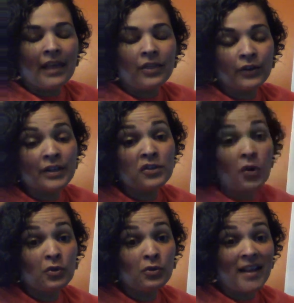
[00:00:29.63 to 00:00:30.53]
and there is
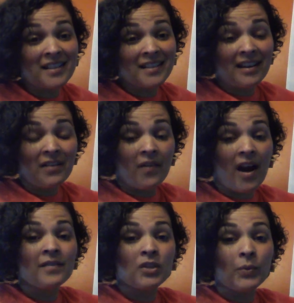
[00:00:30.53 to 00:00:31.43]
no
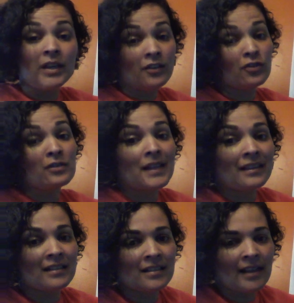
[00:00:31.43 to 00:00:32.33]
2085, so we can assume
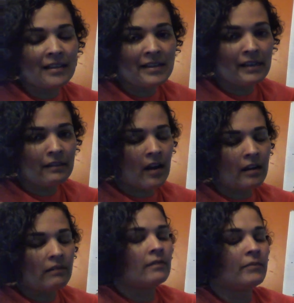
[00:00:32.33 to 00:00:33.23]
that this is
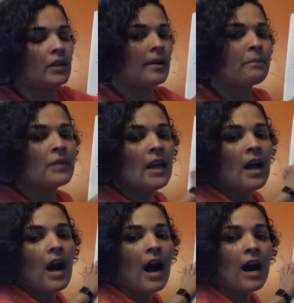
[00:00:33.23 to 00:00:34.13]
1985. All right.
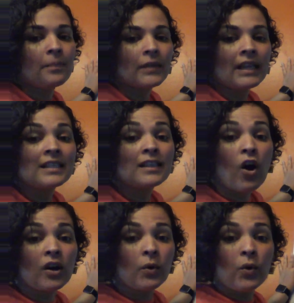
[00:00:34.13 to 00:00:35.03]
His
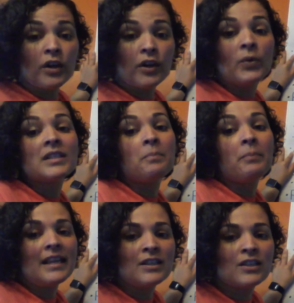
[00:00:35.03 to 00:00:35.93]
artwork was
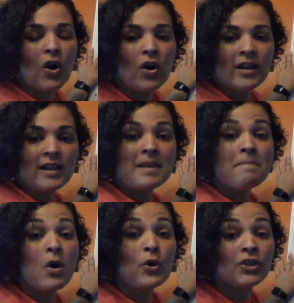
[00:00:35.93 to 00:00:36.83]
based on
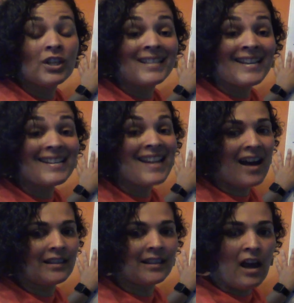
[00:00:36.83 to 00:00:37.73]
emotions and
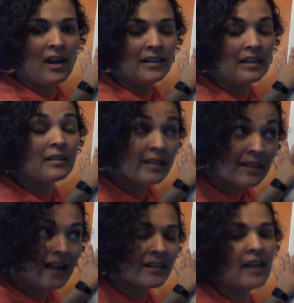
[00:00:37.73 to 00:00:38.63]
not
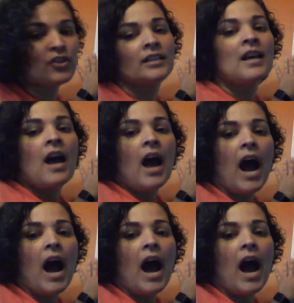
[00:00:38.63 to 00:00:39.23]
logic.